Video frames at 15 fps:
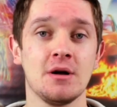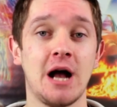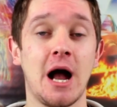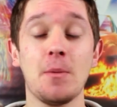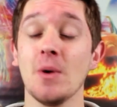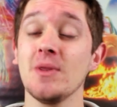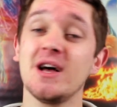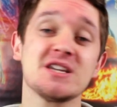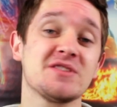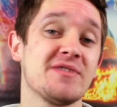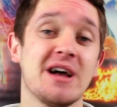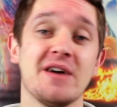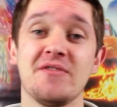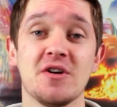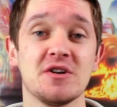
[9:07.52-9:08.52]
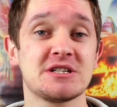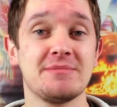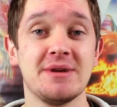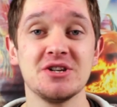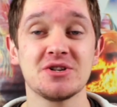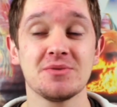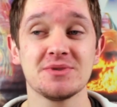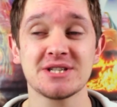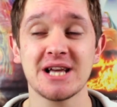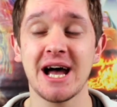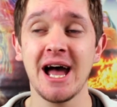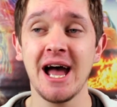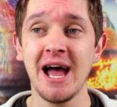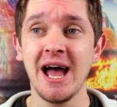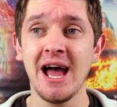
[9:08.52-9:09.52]
And one last thing I forgot to mention was
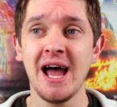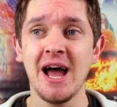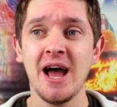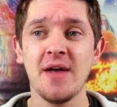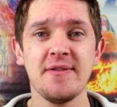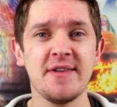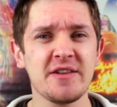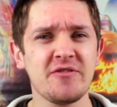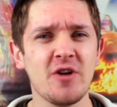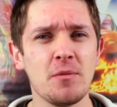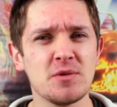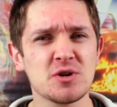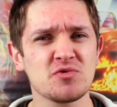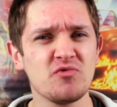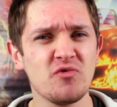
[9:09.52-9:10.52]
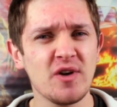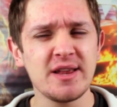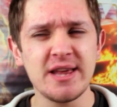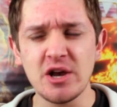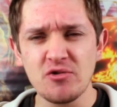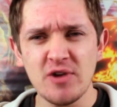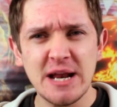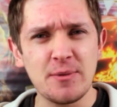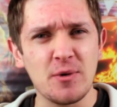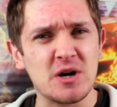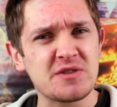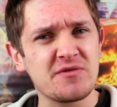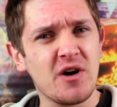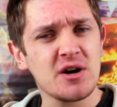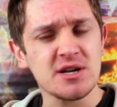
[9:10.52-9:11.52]
that this film was really incredible
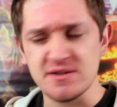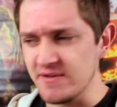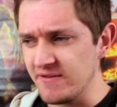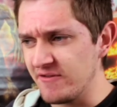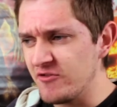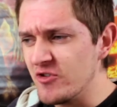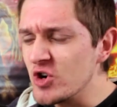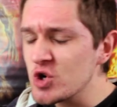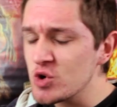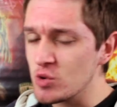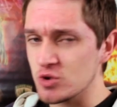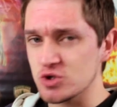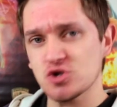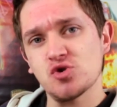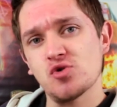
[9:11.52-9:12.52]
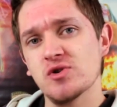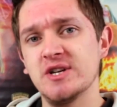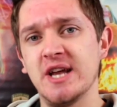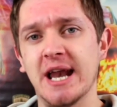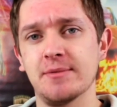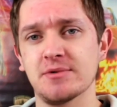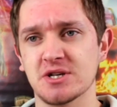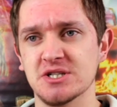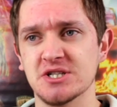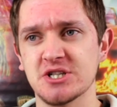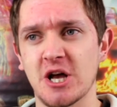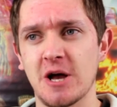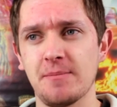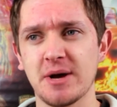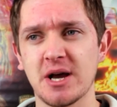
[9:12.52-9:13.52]
as far as visual storytelling was
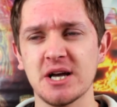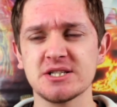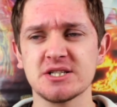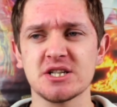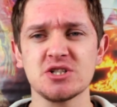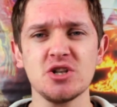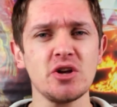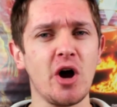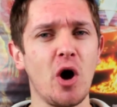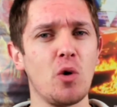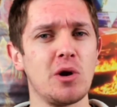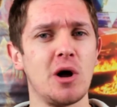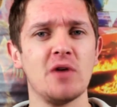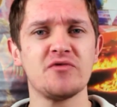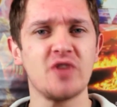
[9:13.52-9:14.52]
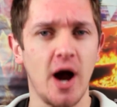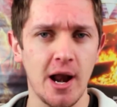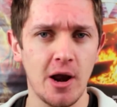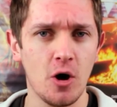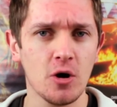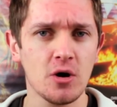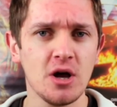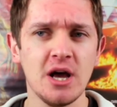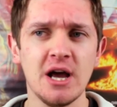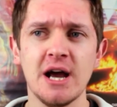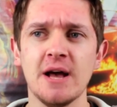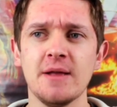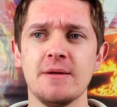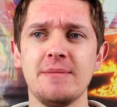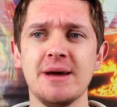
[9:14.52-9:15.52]
concerned, because there's not a whole lot of dialogue.
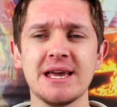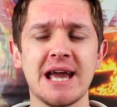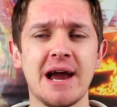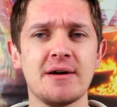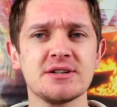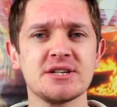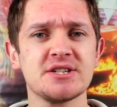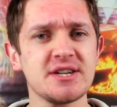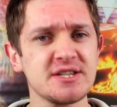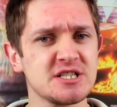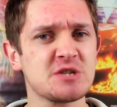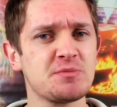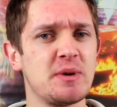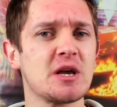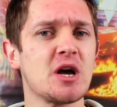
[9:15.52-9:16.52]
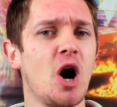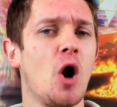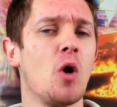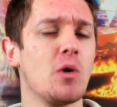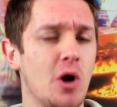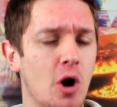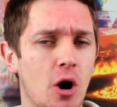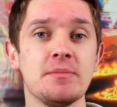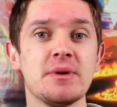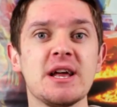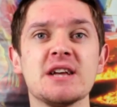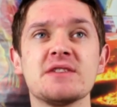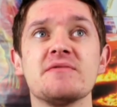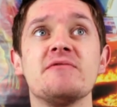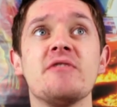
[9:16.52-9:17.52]
The main character doesn't speak a whole lot, but it
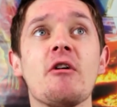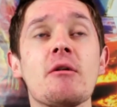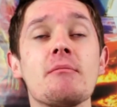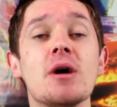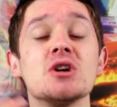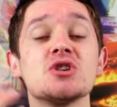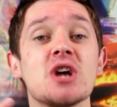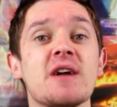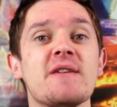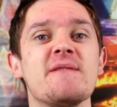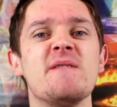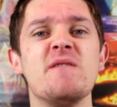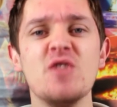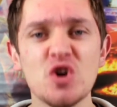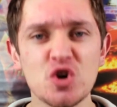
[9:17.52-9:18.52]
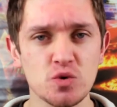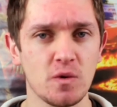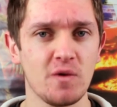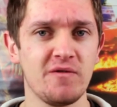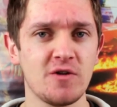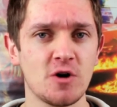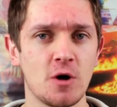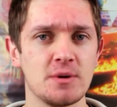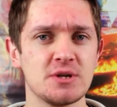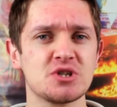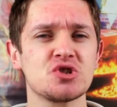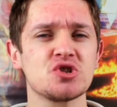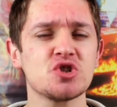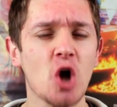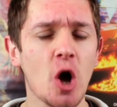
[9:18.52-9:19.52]
is very much a visual film, and
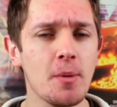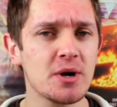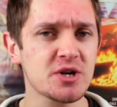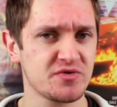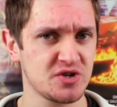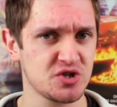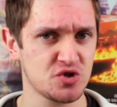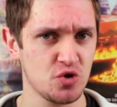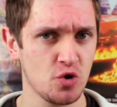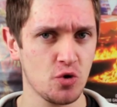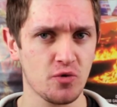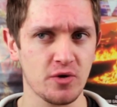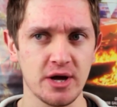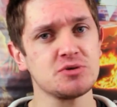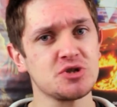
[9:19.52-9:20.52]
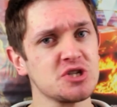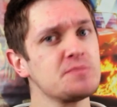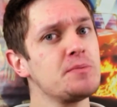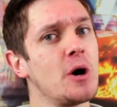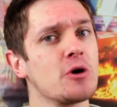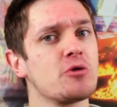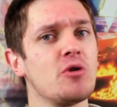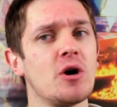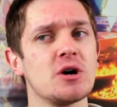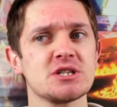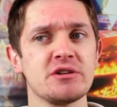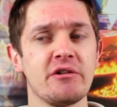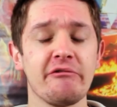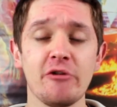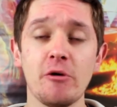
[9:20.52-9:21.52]
so much of the story was just put across
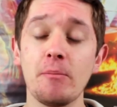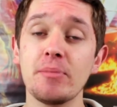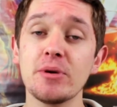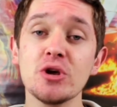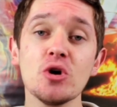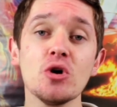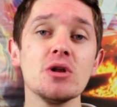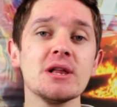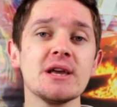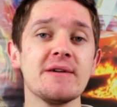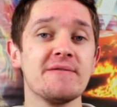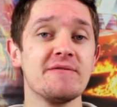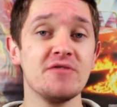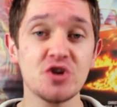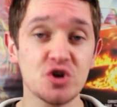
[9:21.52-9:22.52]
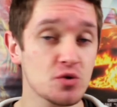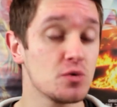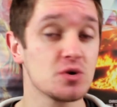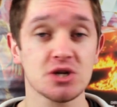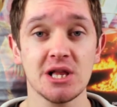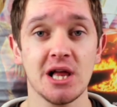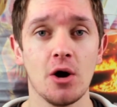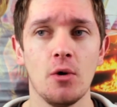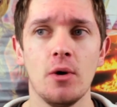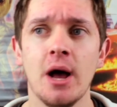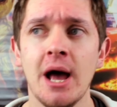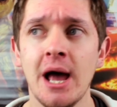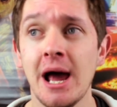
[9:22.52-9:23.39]
through purely visuals alone,